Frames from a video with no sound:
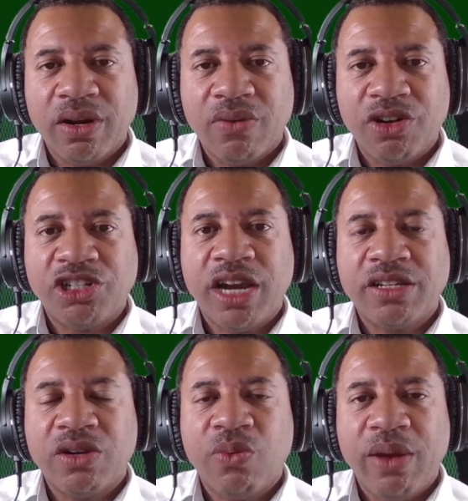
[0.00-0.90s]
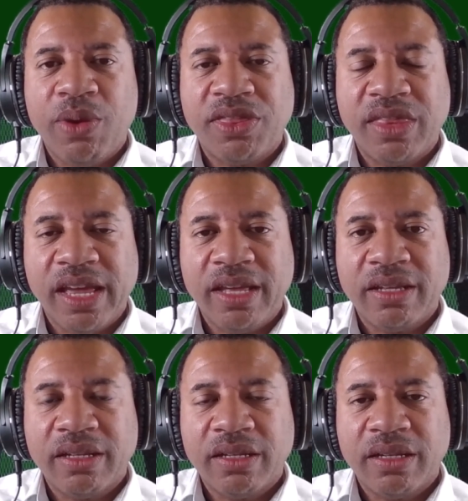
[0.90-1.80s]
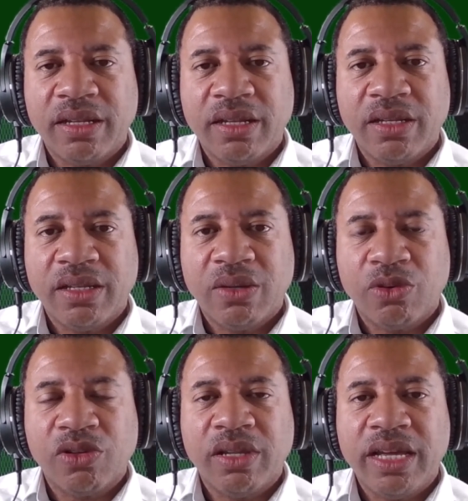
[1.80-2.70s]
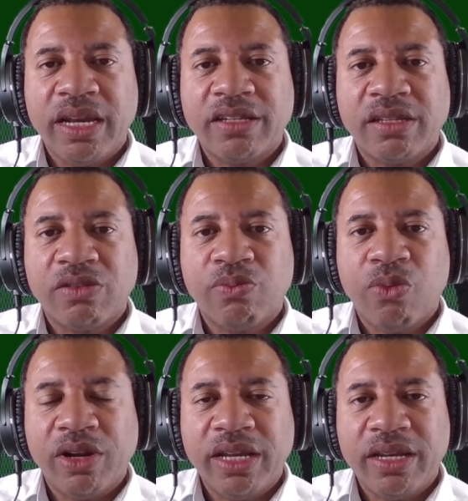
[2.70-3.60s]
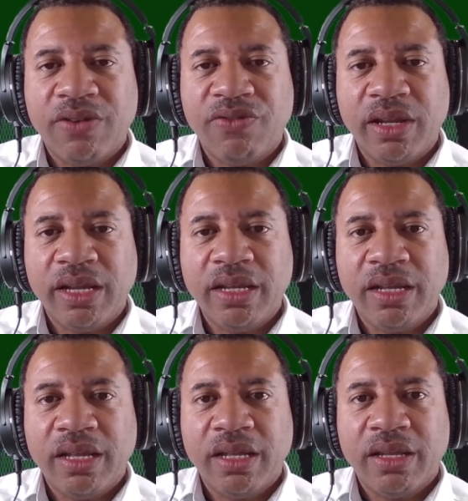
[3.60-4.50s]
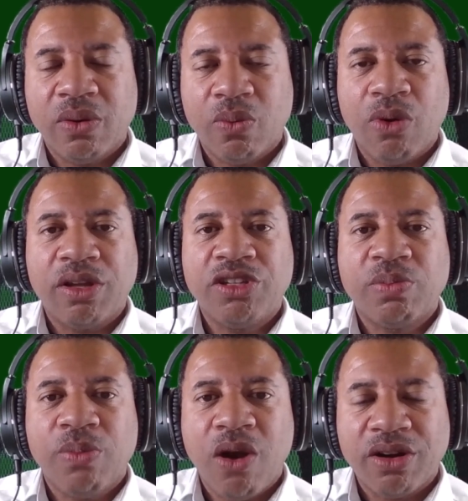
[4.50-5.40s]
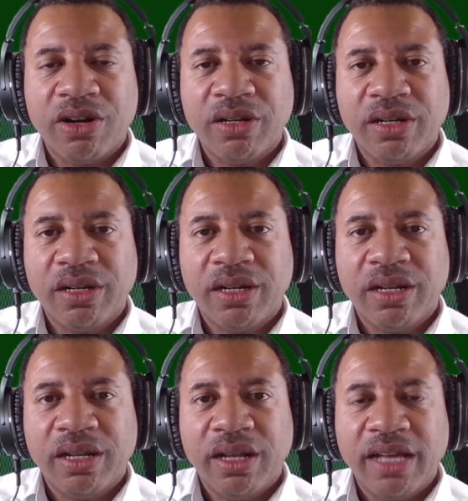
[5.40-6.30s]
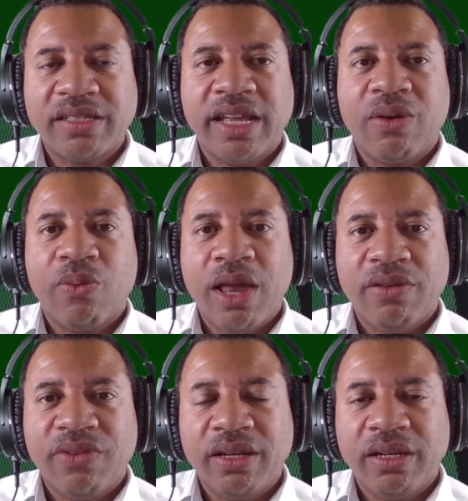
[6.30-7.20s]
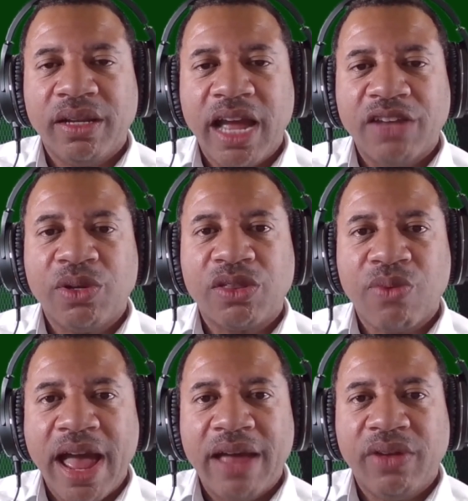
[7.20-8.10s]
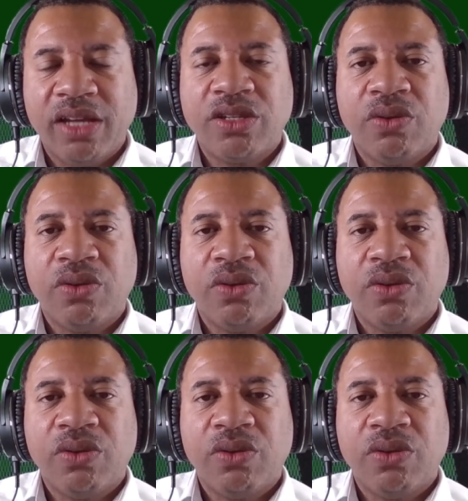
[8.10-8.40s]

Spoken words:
for changing the way we think, which will lead us to working differently, working smarter, and staying relevant as we thrive into the